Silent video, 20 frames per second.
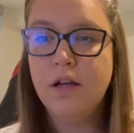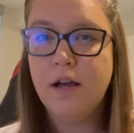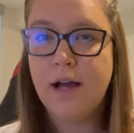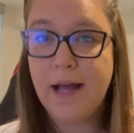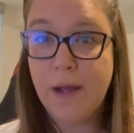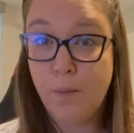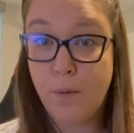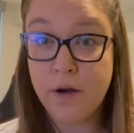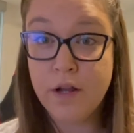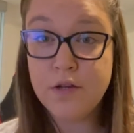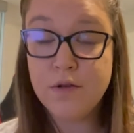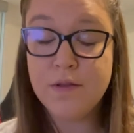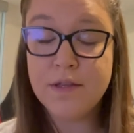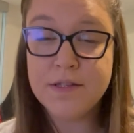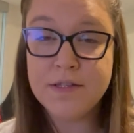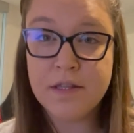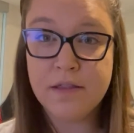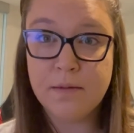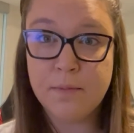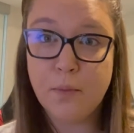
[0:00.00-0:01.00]
I want to do
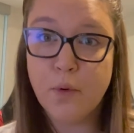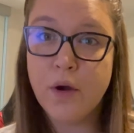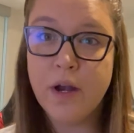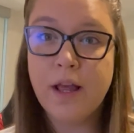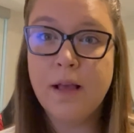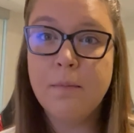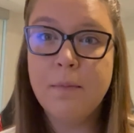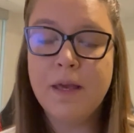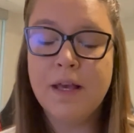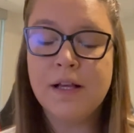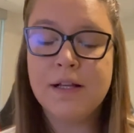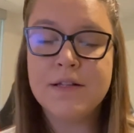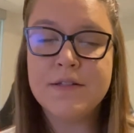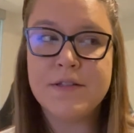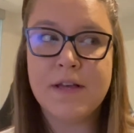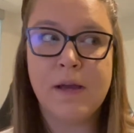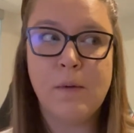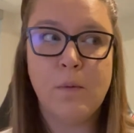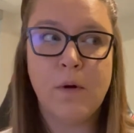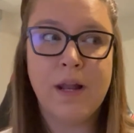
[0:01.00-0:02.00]
this in the morning because
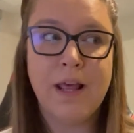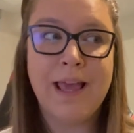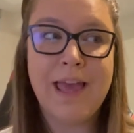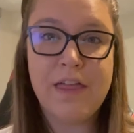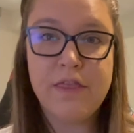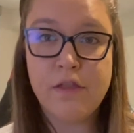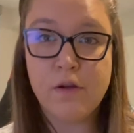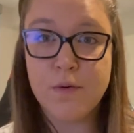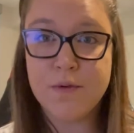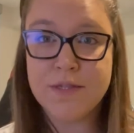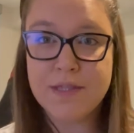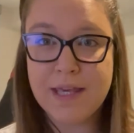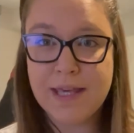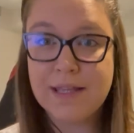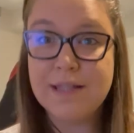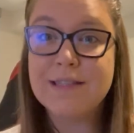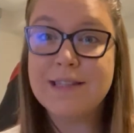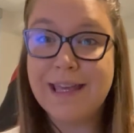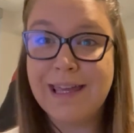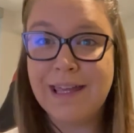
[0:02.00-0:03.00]
I want to get those
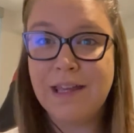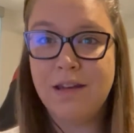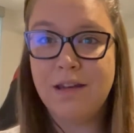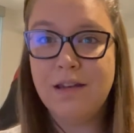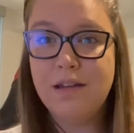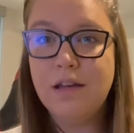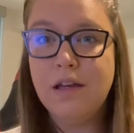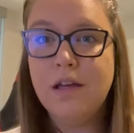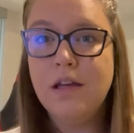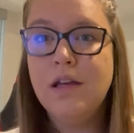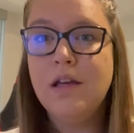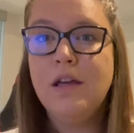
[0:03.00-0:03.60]
things in